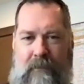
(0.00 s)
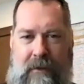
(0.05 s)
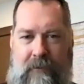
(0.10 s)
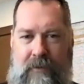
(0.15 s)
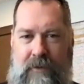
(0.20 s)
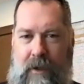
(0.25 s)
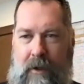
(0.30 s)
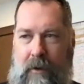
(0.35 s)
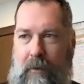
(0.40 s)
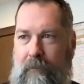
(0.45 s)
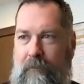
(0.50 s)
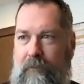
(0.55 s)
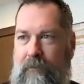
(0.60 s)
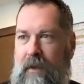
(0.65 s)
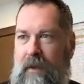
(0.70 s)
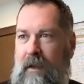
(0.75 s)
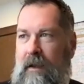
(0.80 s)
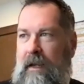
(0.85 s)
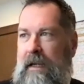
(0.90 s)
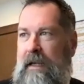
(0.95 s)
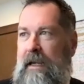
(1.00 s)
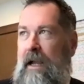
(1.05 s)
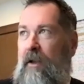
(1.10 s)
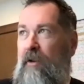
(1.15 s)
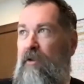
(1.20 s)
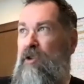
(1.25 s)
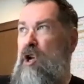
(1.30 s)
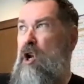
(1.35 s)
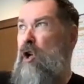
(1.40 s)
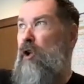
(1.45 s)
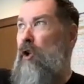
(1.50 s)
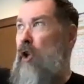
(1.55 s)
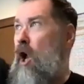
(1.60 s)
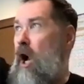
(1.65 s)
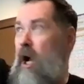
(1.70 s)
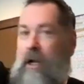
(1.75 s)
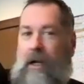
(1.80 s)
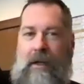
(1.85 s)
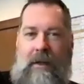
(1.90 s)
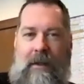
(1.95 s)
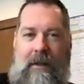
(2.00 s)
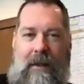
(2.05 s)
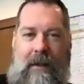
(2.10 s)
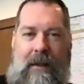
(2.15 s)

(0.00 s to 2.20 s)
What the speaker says: show. He yells, "Look!"